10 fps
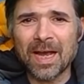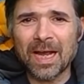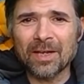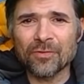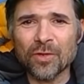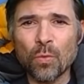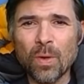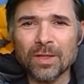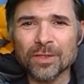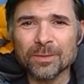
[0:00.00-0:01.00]
And so
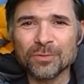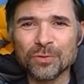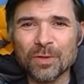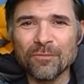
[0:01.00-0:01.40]
welcome to a